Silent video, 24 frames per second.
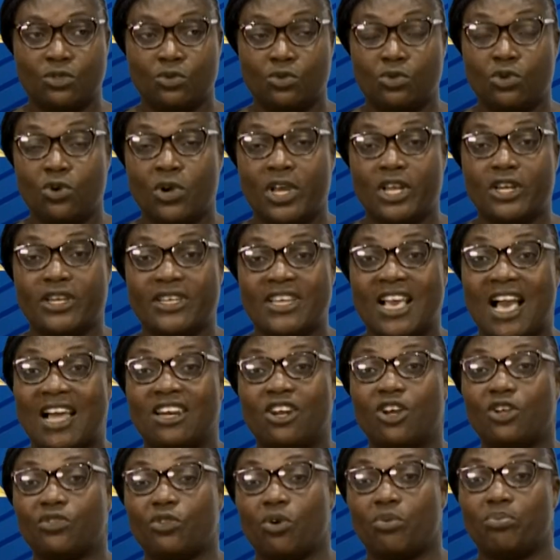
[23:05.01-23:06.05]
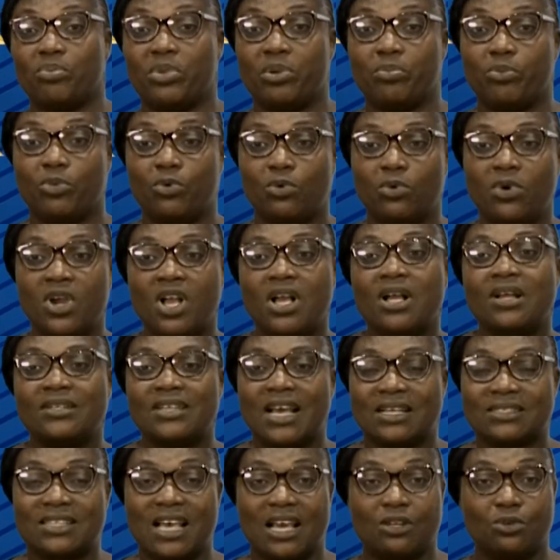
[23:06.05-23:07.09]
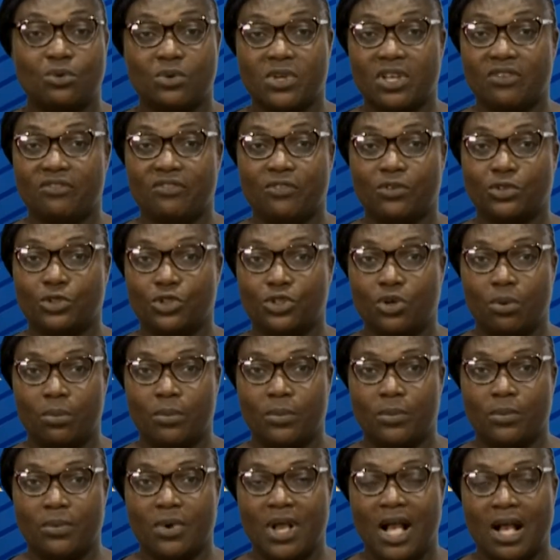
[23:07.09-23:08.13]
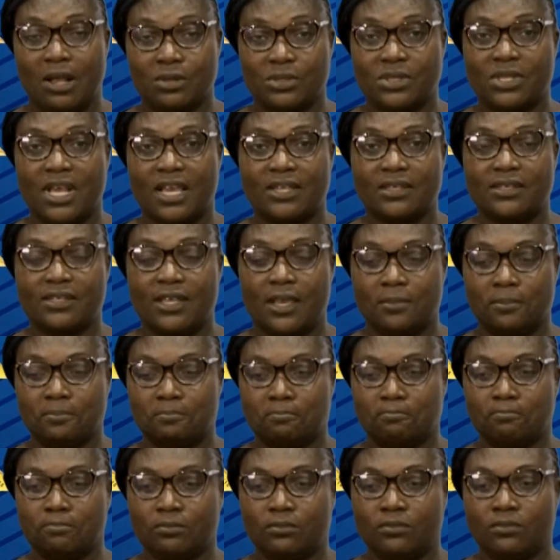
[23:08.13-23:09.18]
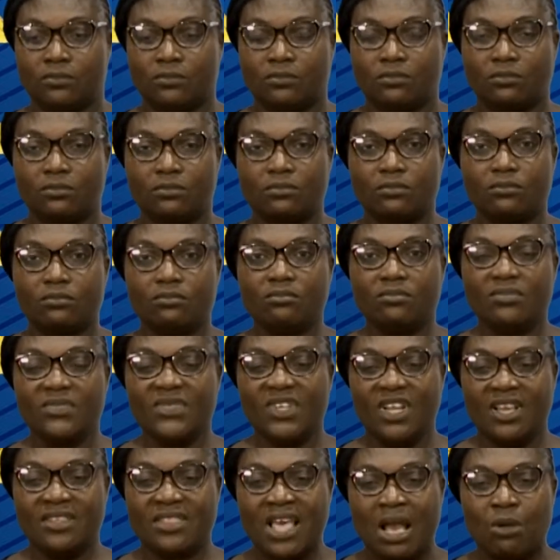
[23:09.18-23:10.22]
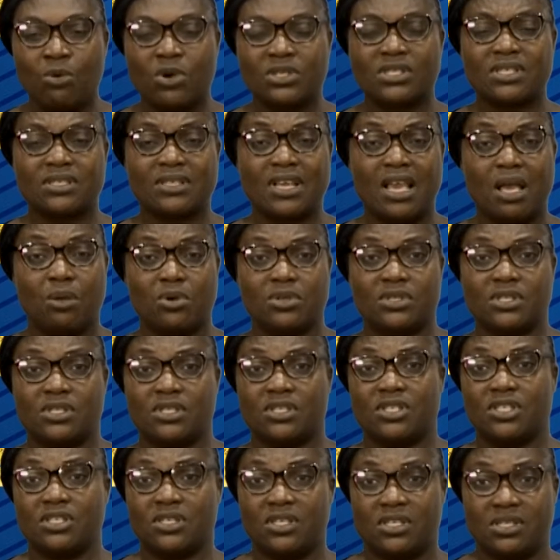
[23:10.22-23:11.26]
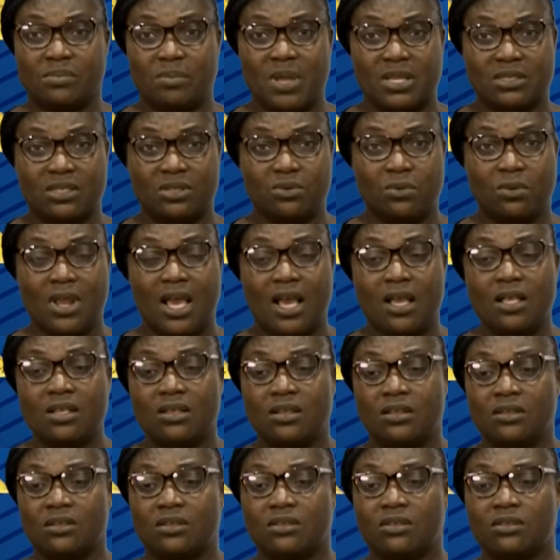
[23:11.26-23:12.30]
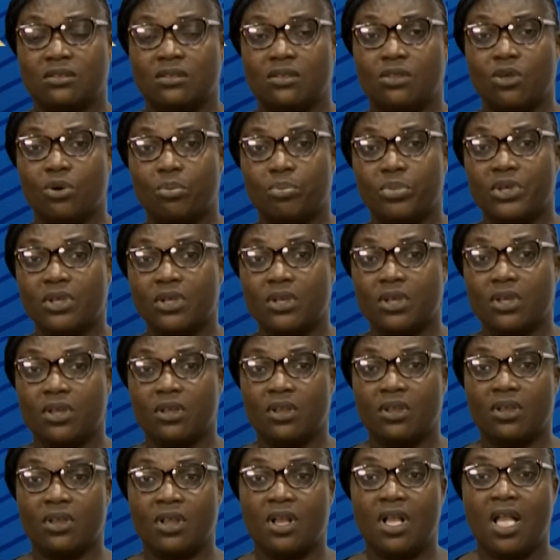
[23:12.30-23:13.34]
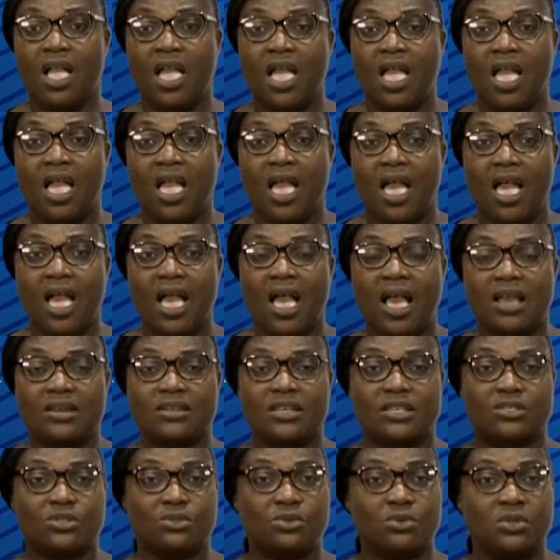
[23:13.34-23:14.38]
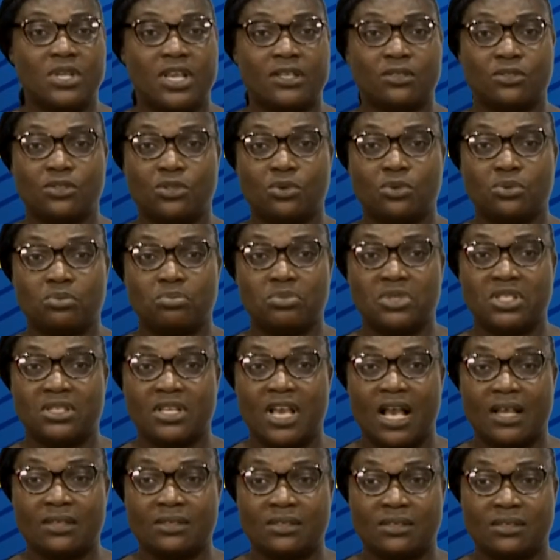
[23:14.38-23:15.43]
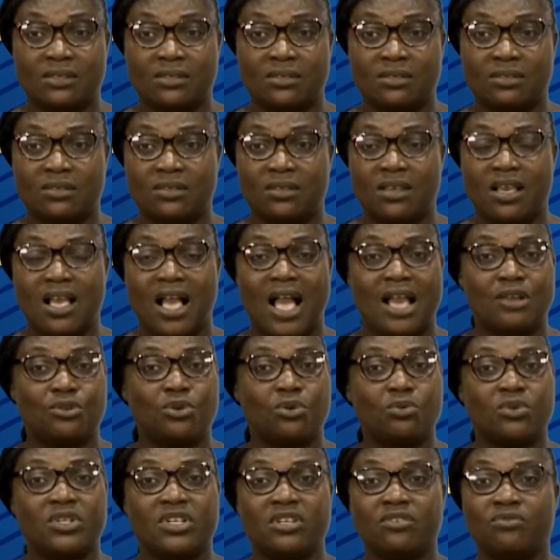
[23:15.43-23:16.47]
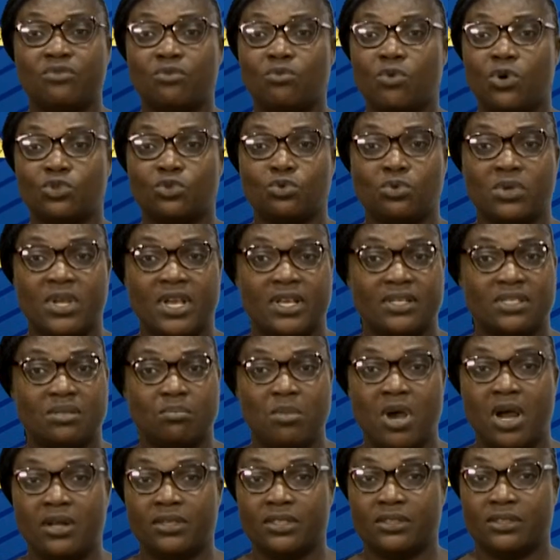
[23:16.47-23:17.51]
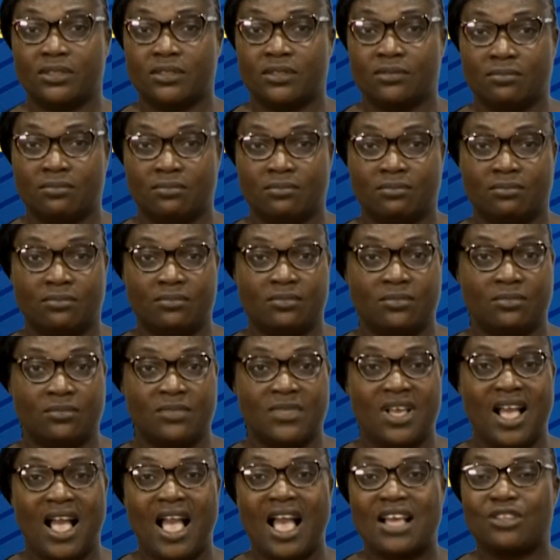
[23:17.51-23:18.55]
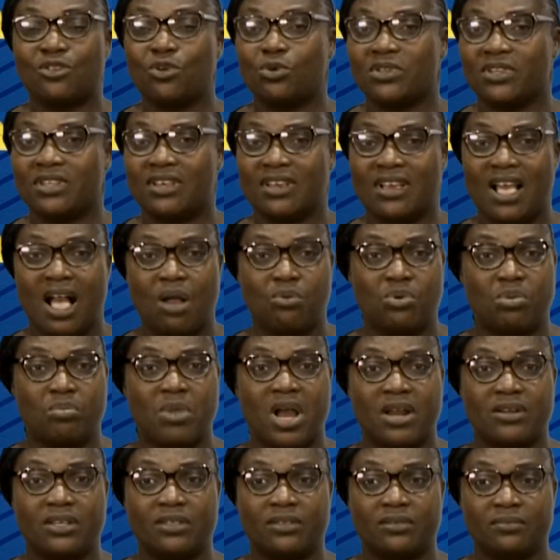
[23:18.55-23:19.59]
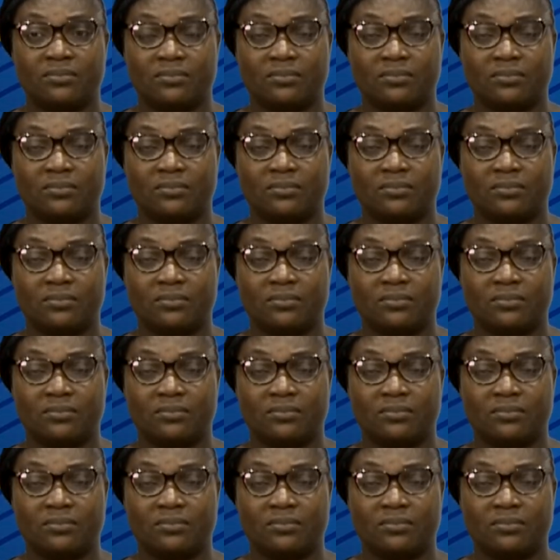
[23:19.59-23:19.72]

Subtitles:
You know, there are a lot of people that are looking for job outside there. There was a day I was teaching this particular topic, and a student told me that I don't even want to get married. I don't think I will marry.